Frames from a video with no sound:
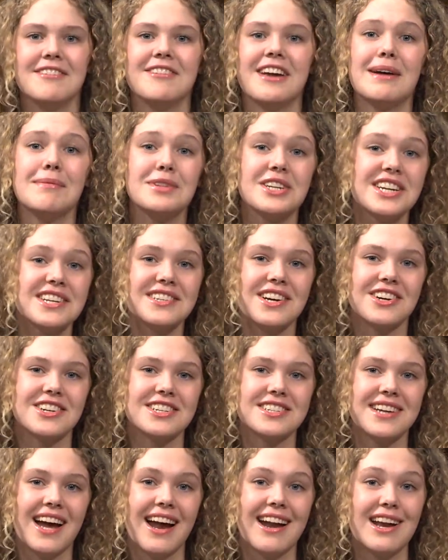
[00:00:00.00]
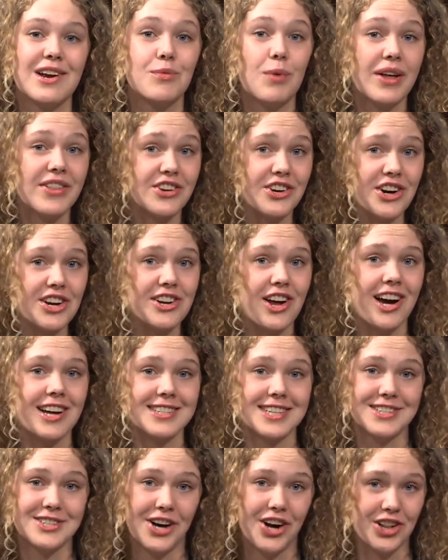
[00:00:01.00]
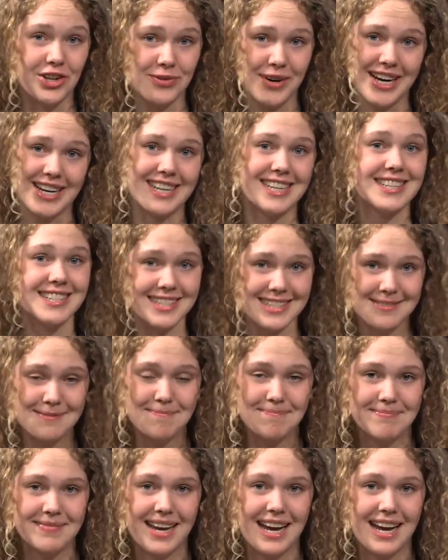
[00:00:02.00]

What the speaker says: Families are deciding whether or not to tolerate it.